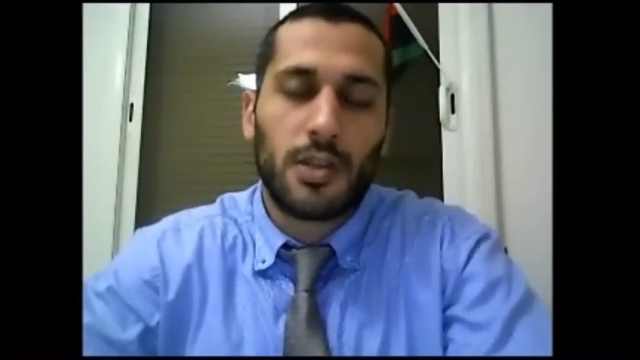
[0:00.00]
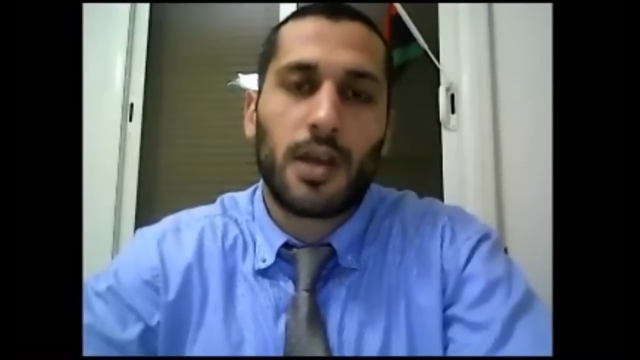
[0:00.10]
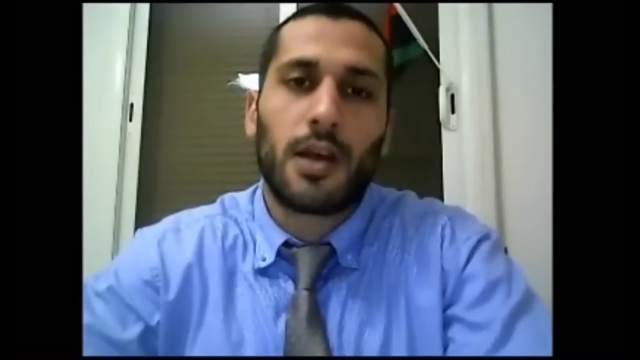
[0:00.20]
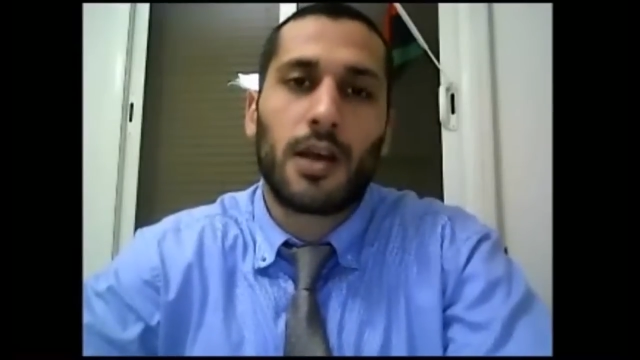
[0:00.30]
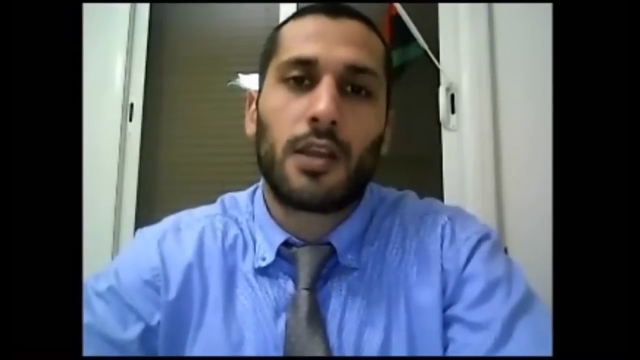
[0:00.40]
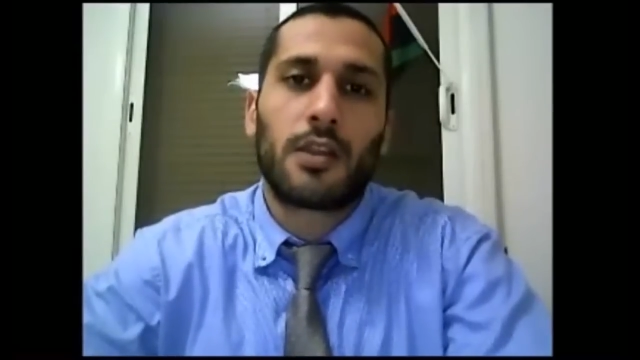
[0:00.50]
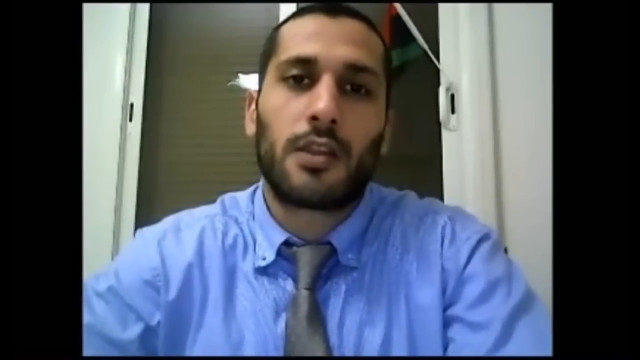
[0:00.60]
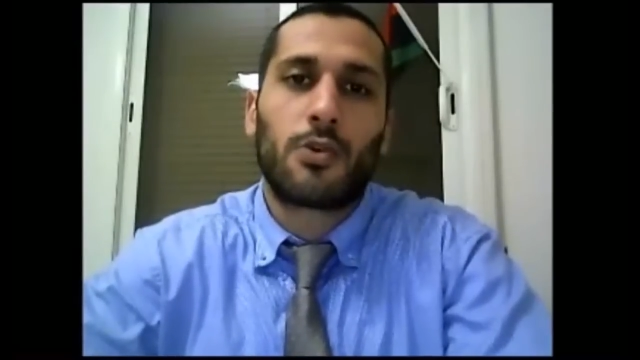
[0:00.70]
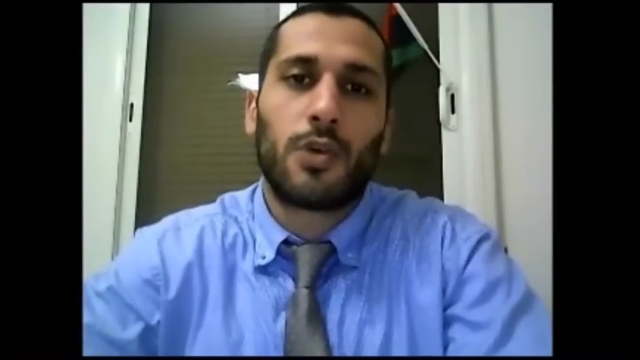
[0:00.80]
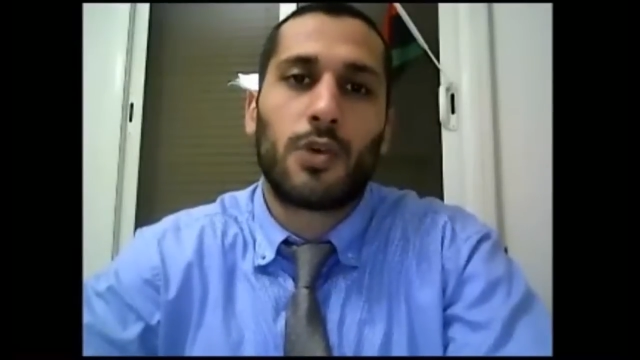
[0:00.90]
and
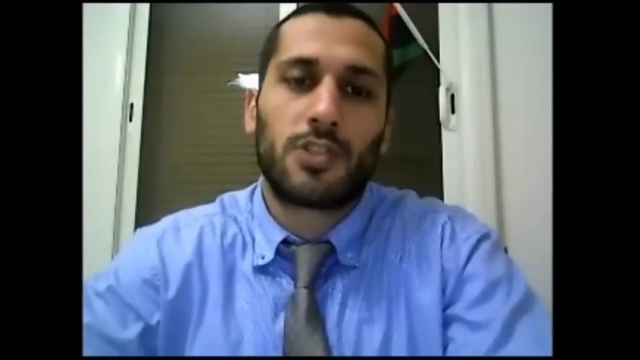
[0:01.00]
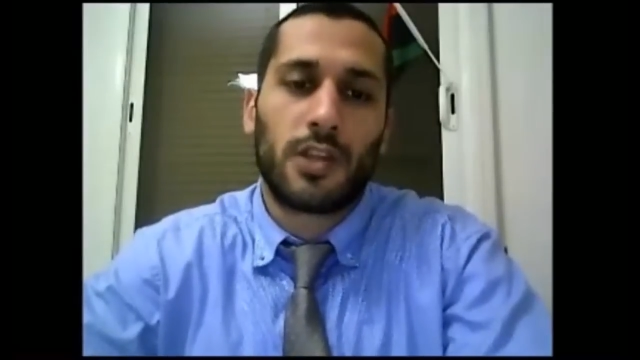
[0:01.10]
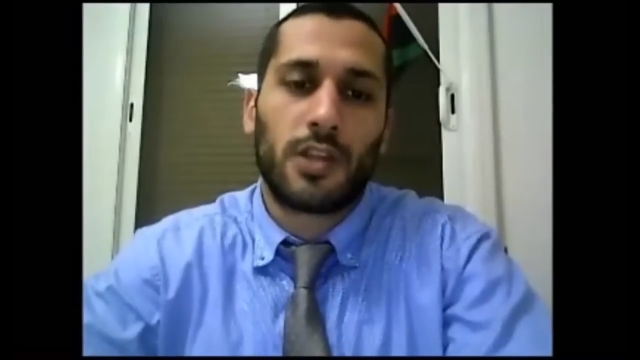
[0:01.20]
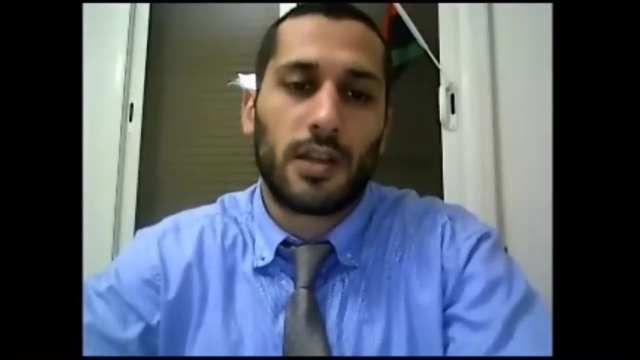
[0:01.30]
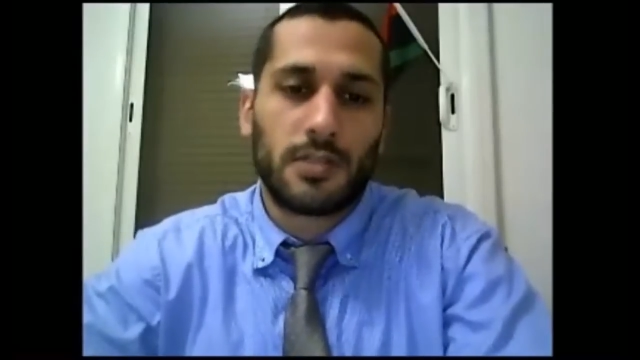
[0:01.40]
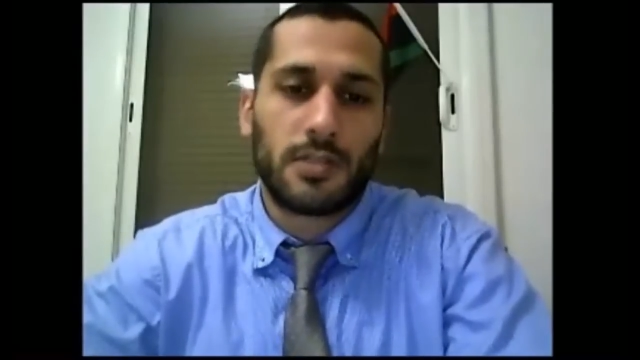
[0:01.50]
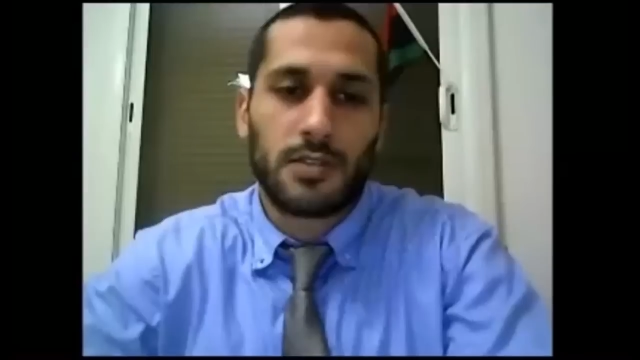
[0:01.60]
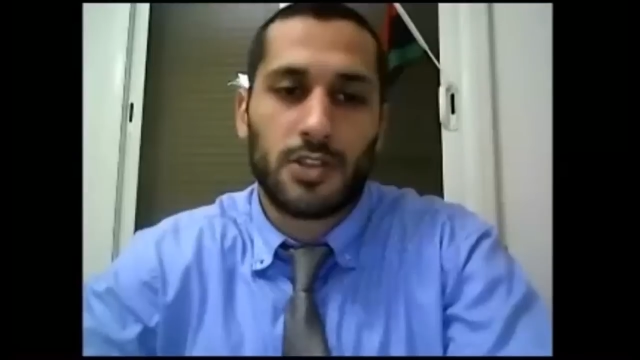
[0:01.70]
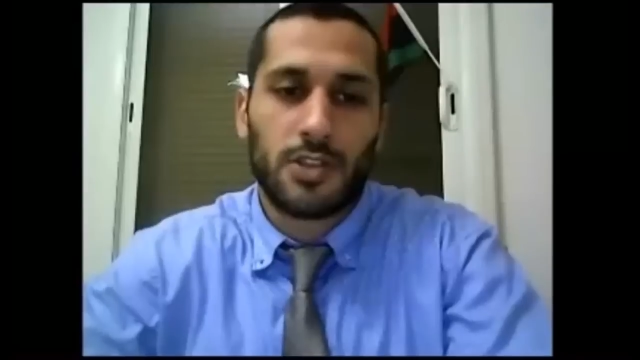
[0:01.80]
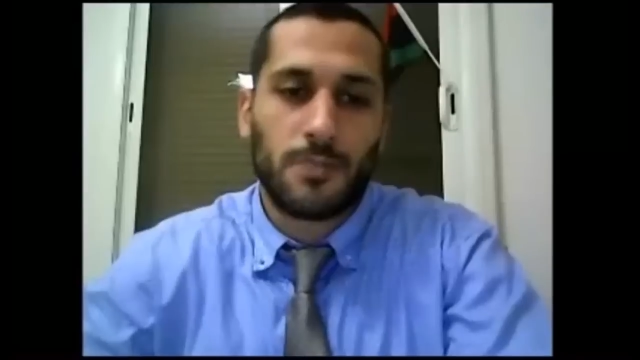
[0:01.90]
question and answer
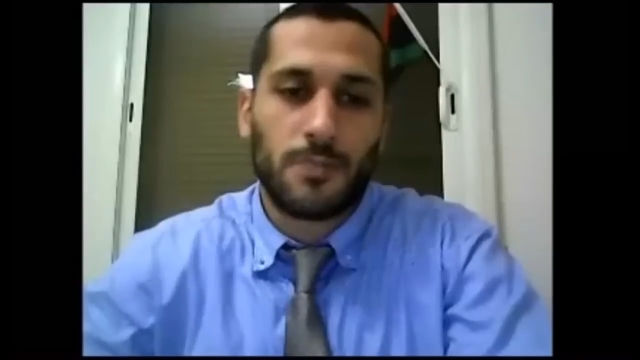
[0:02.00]
session.